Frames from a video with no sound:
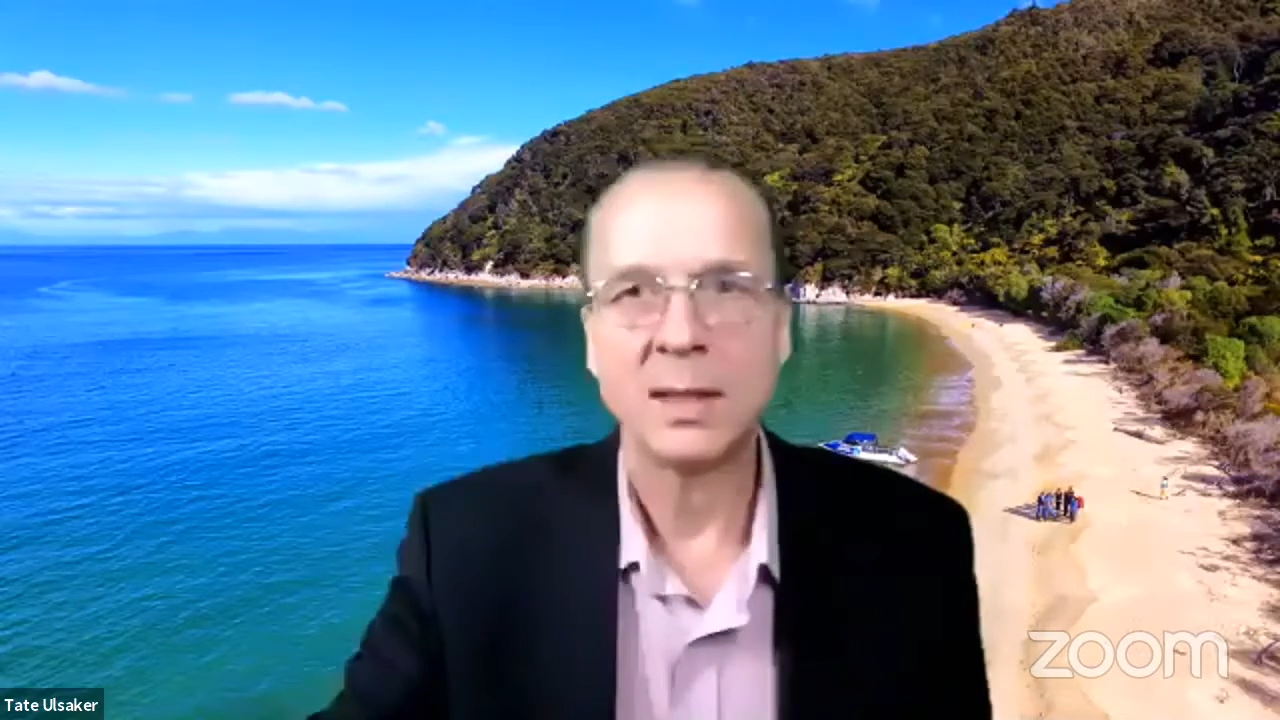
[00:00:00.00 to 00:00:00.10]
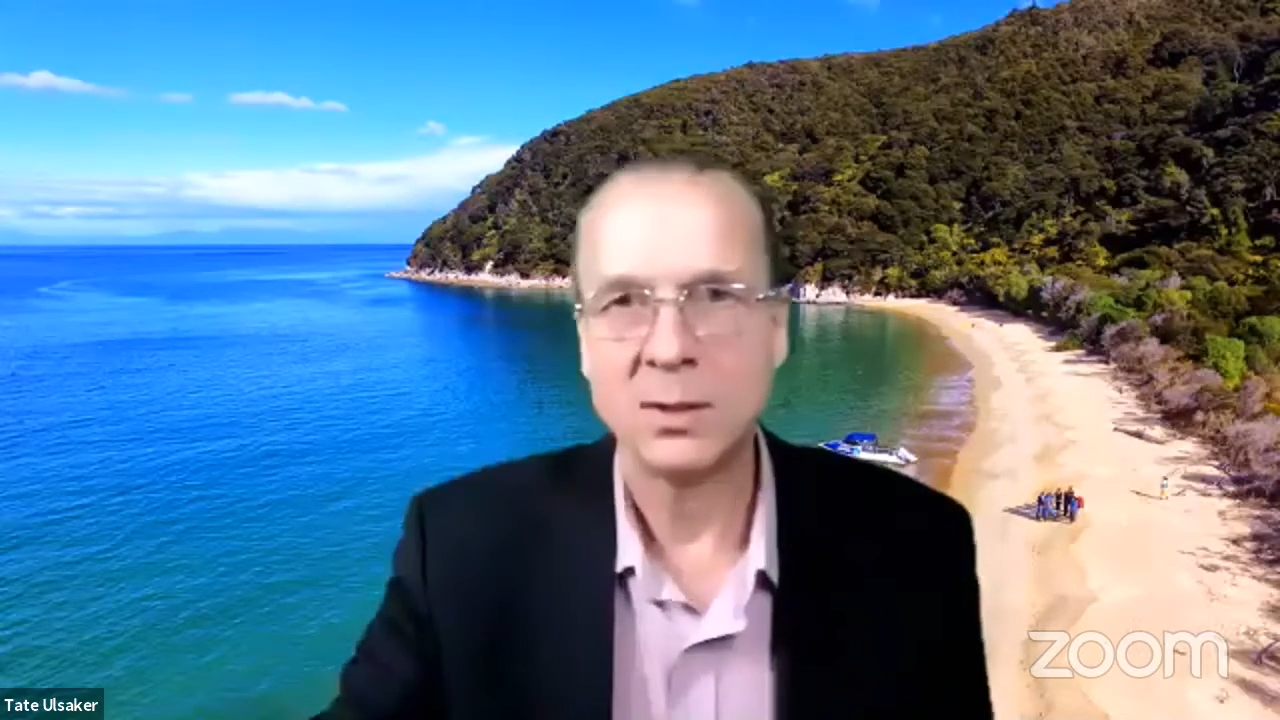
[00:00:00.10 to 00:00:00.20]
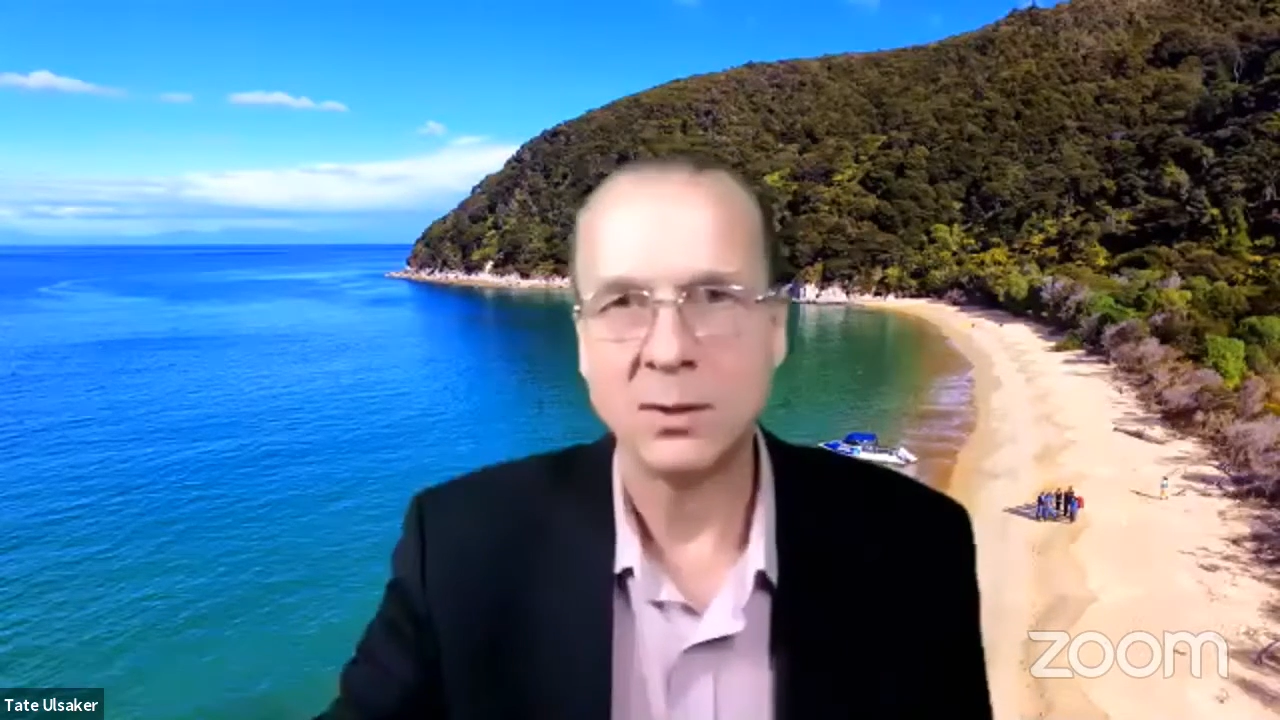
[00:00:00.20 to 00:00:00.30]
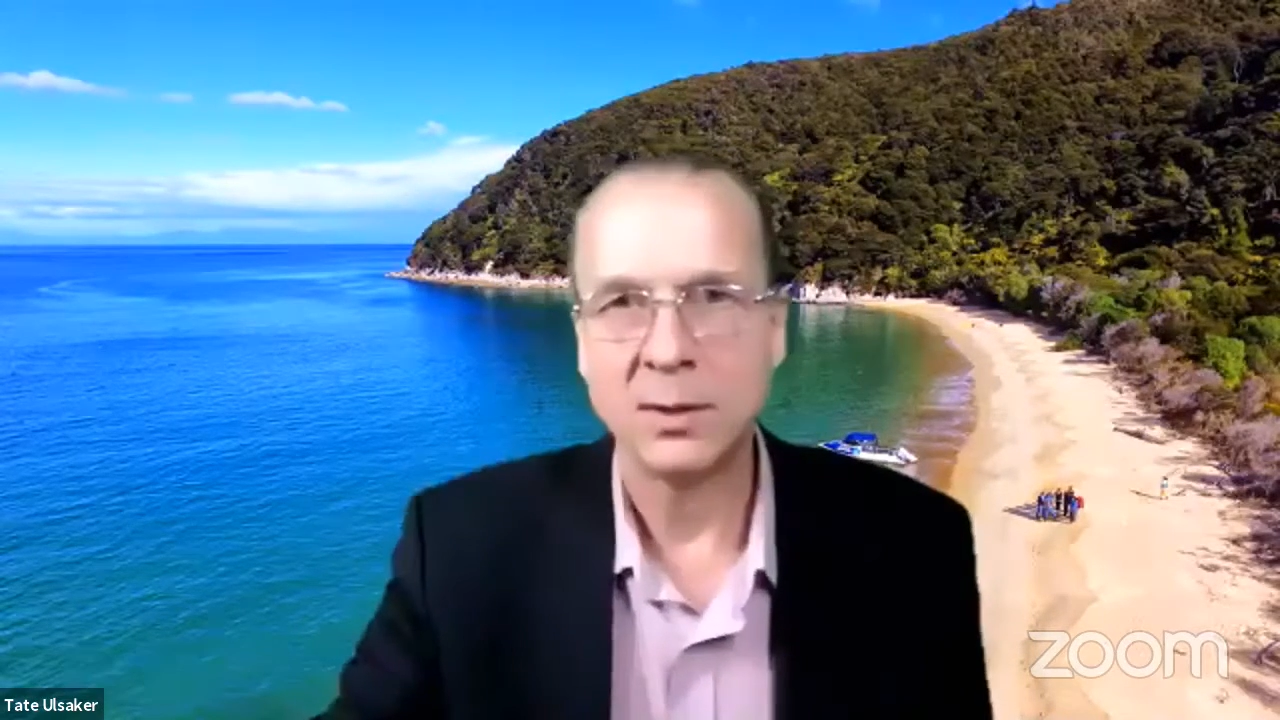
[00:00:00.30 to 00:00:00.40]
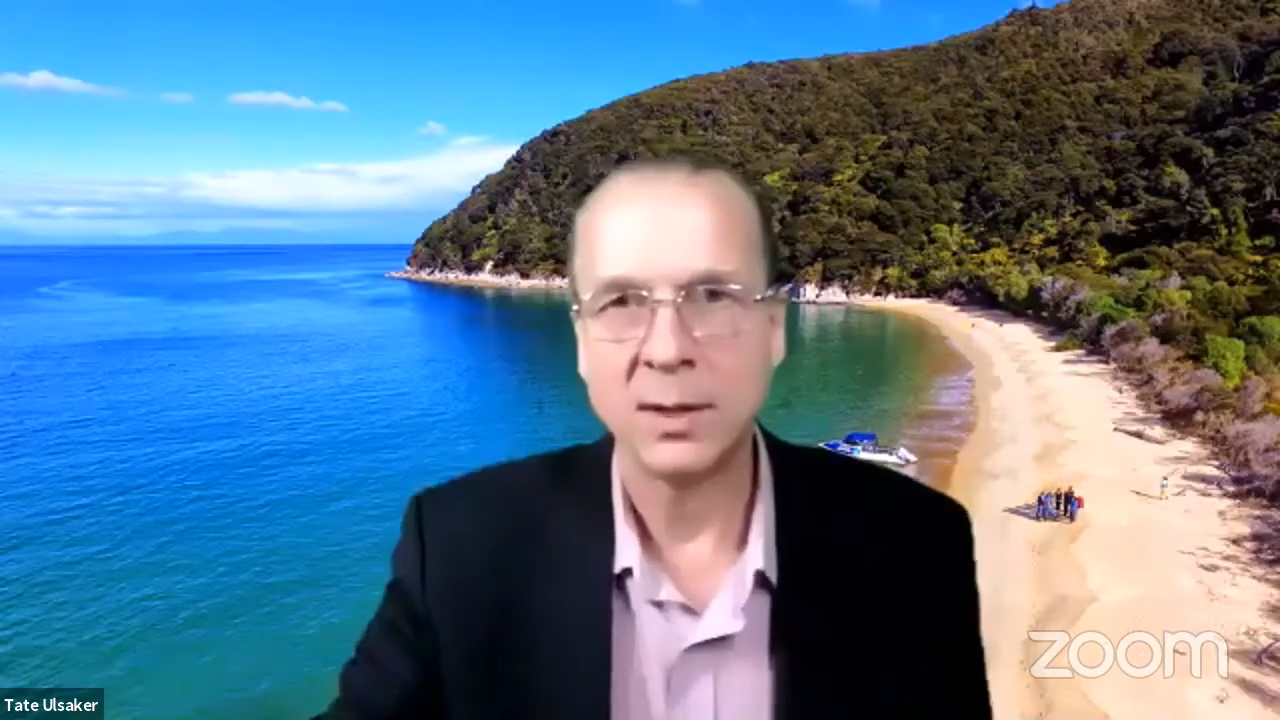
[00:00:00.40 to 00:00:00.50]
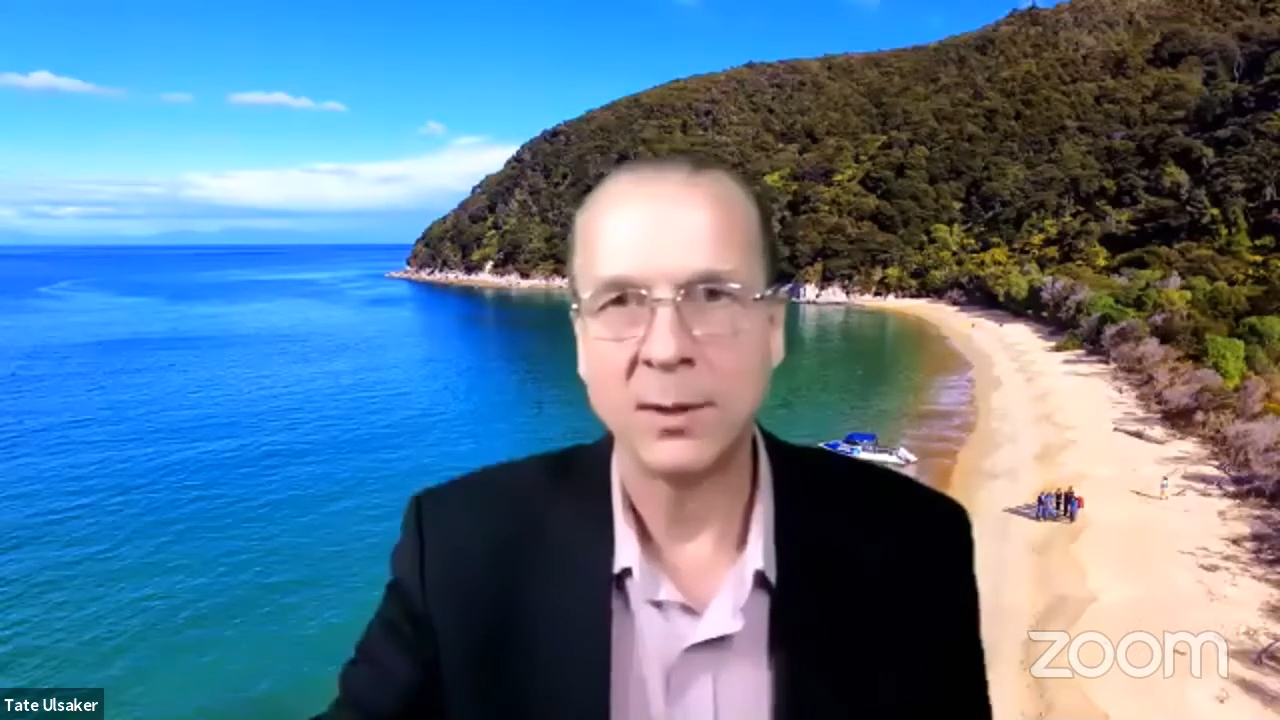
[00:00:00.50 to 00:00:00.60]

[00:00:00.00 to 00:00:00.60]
the